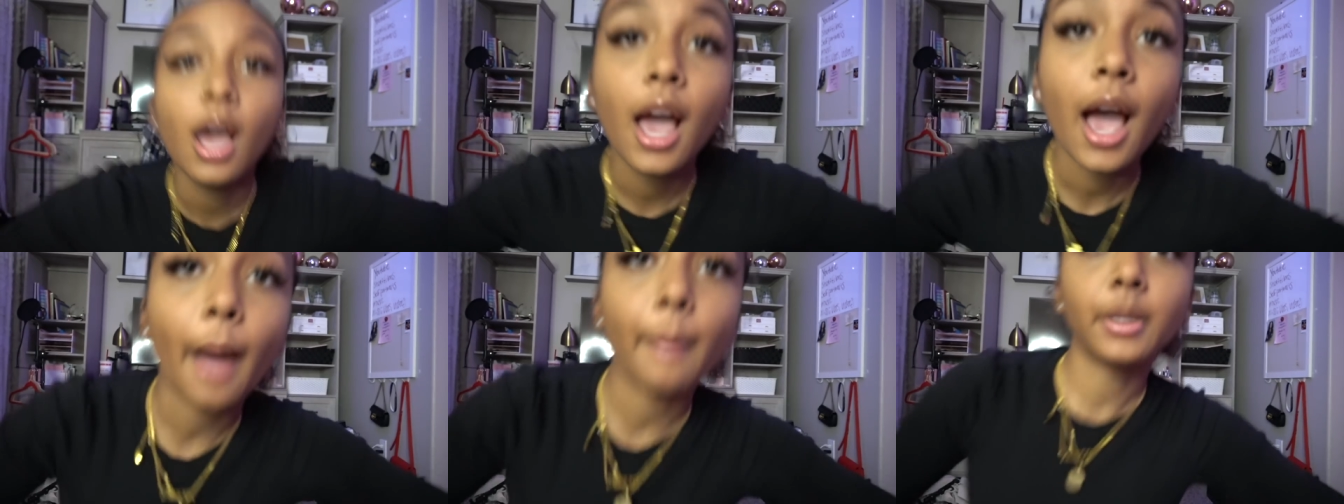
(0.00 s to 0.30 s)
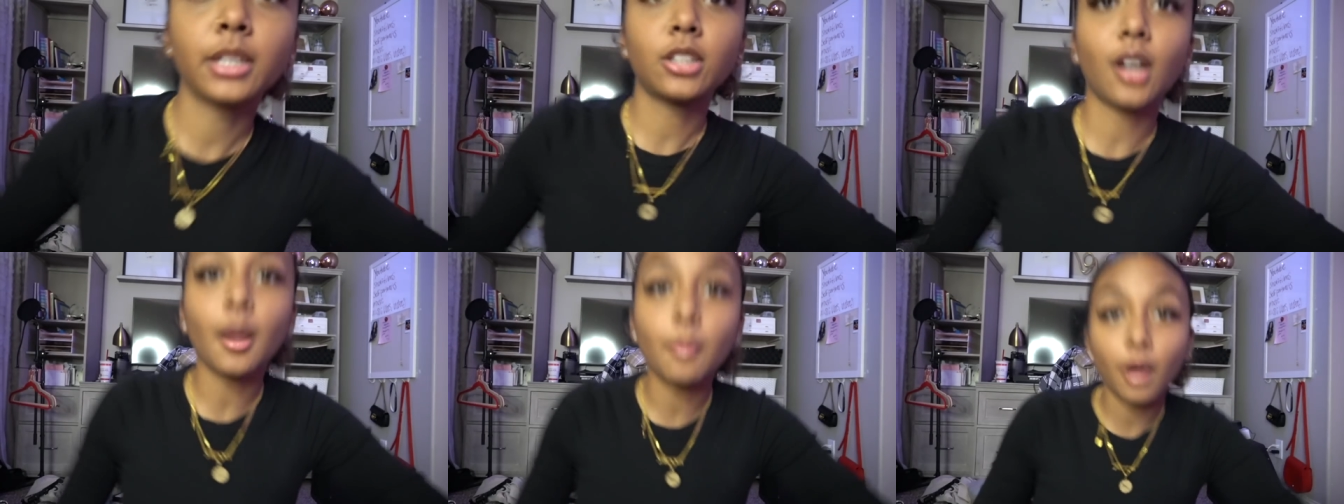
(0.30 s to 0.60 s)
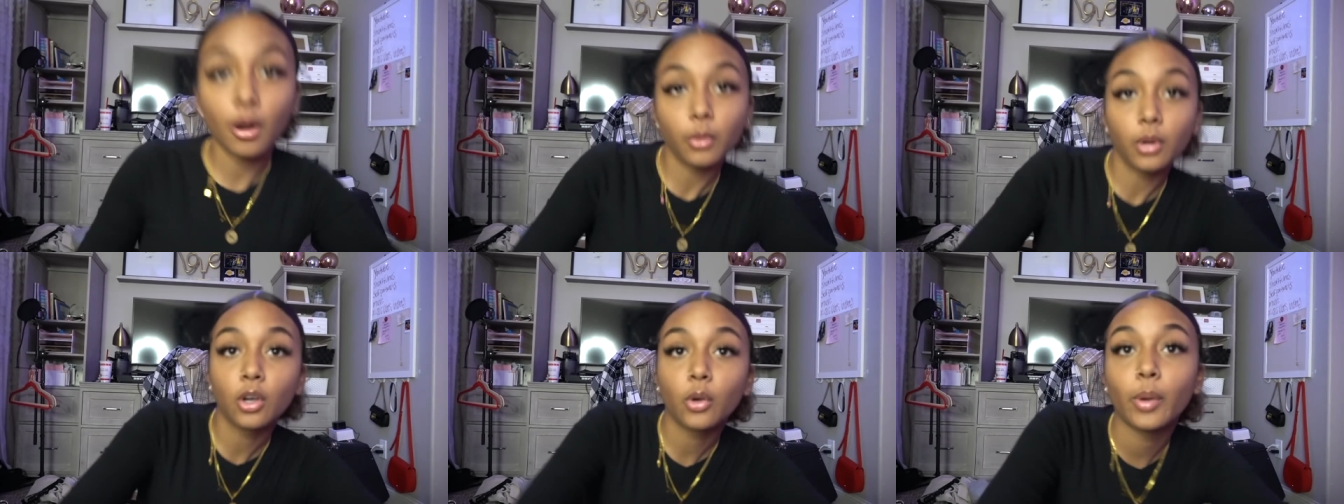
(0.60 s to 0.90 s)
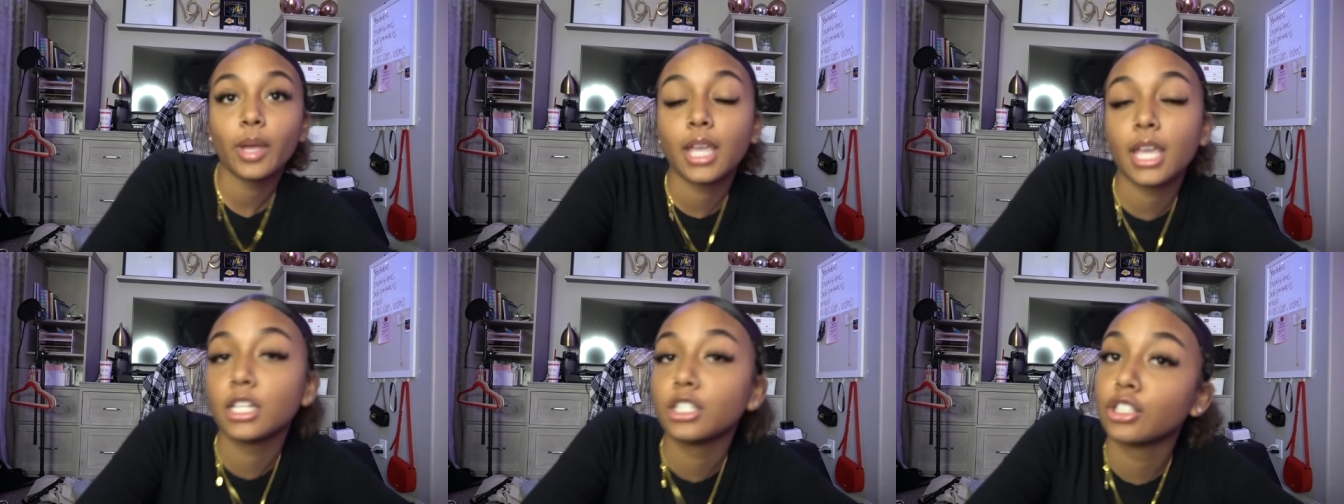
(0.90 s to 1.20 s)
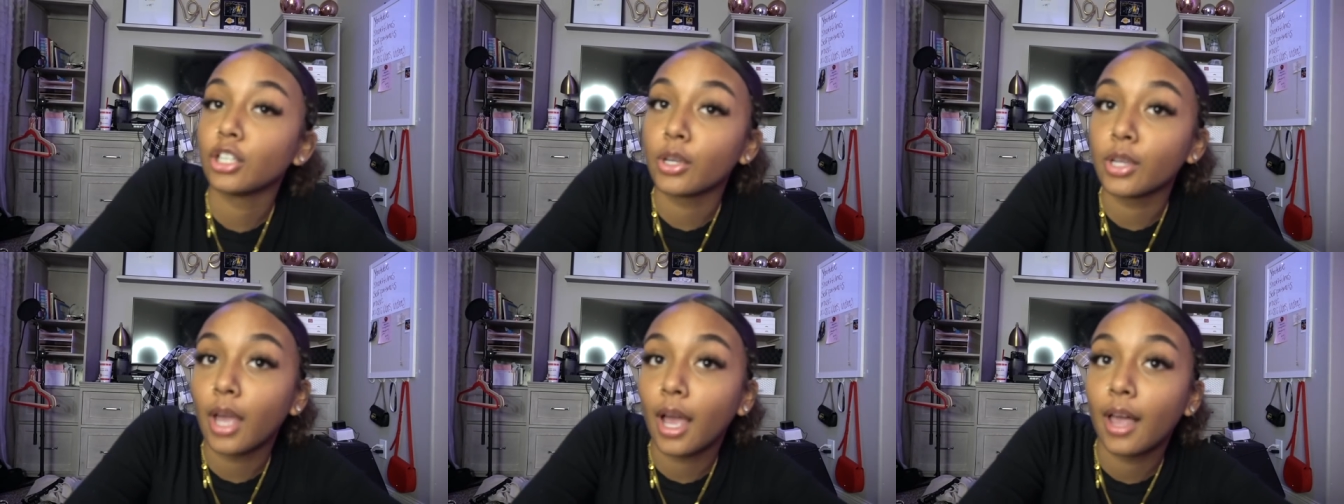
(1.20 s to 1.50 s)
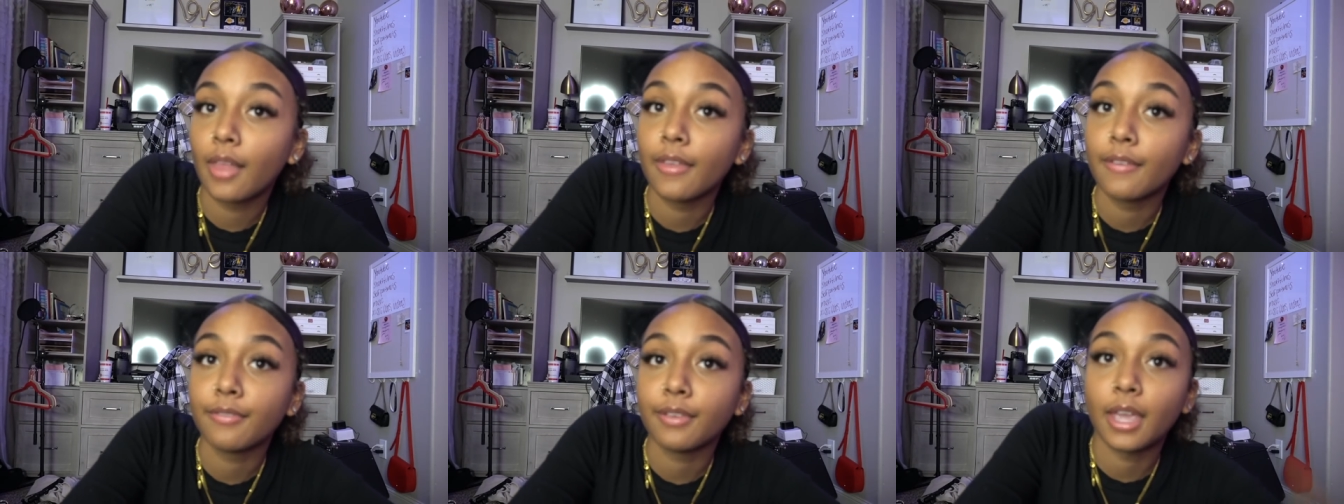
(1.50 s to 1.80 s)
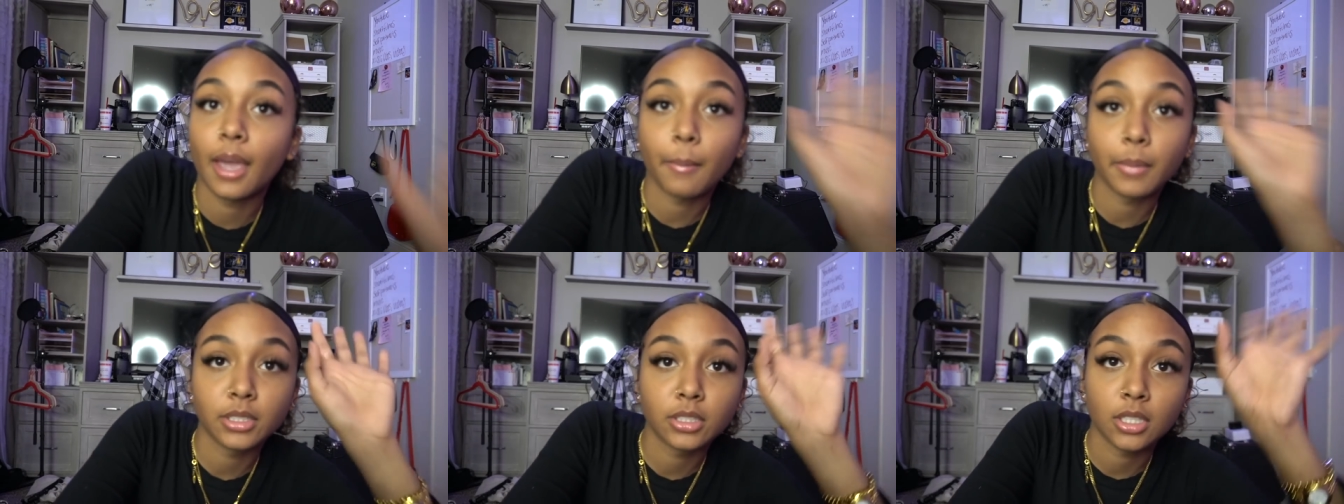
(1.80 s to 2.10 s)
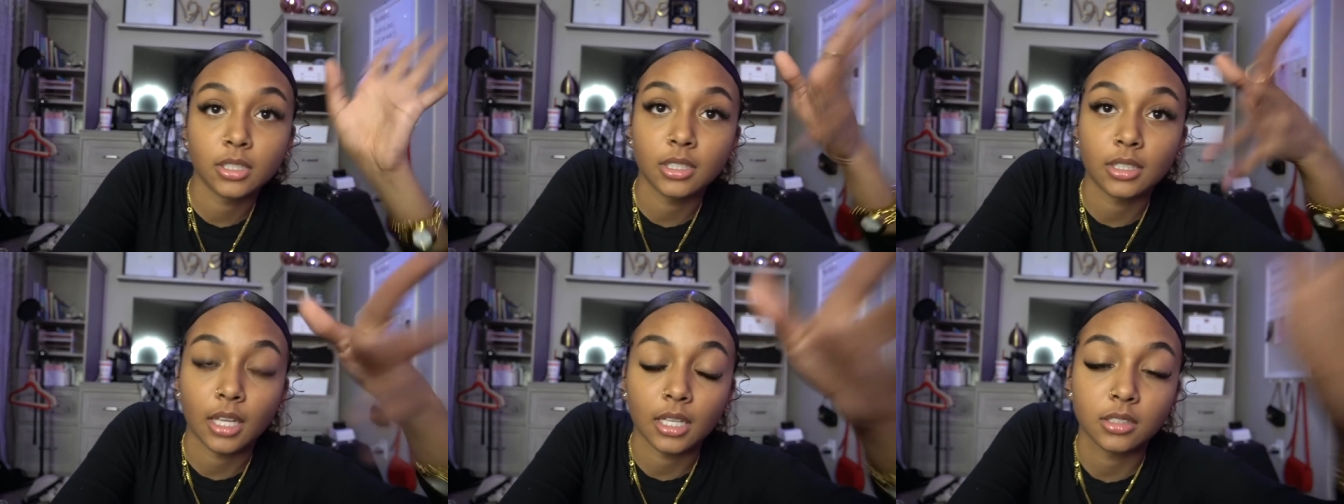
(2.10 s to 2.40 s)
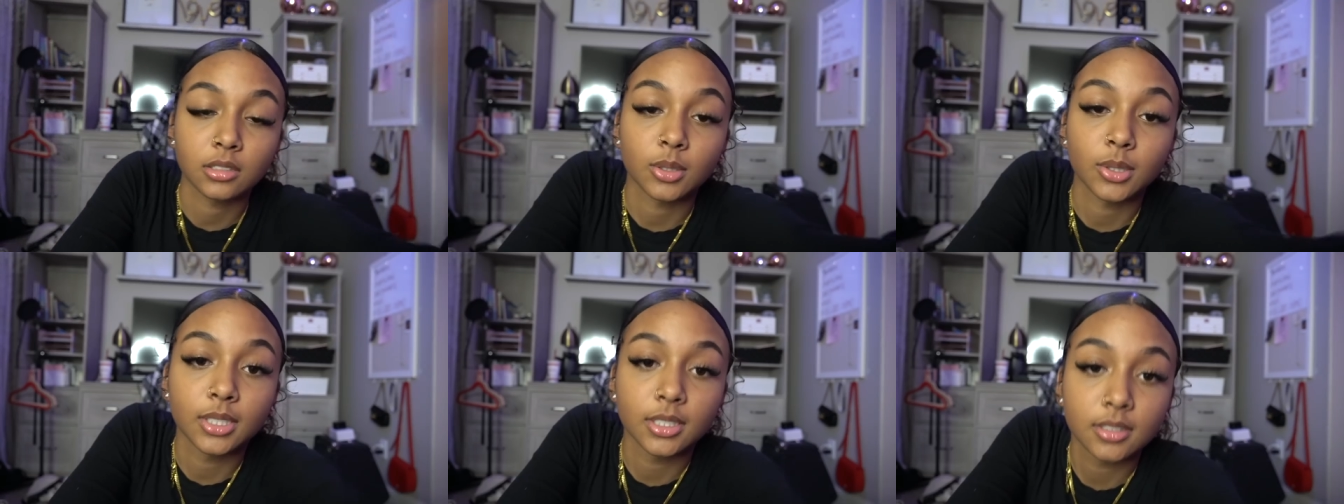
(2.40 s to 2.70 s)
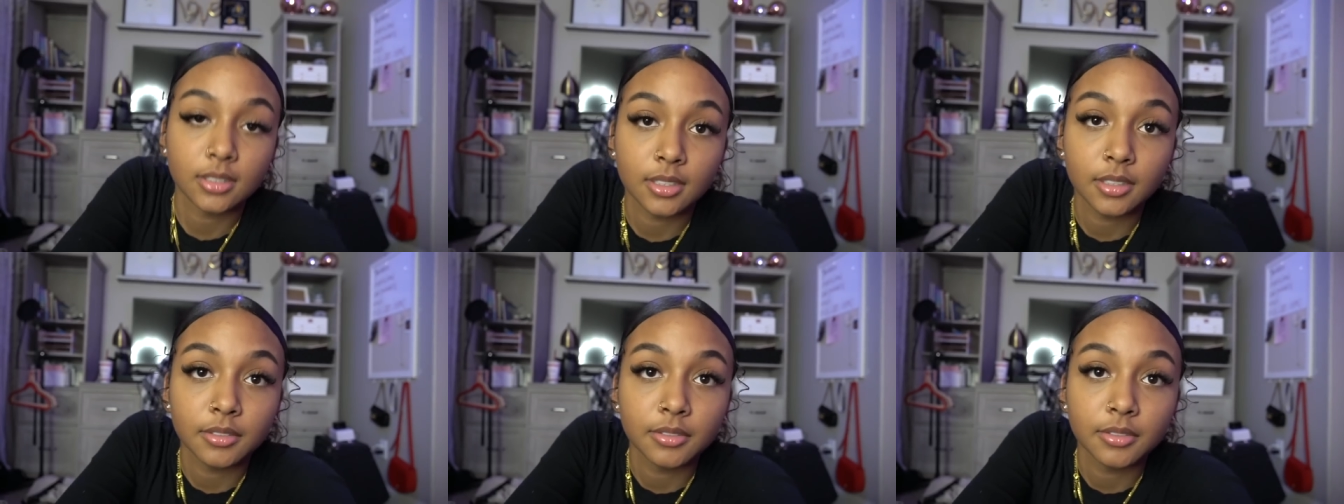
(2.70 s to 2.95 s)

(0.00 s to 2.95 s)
I'm gonna try them on real quick and show y'all how they fit. I'm gonna turn the lights on and stuff.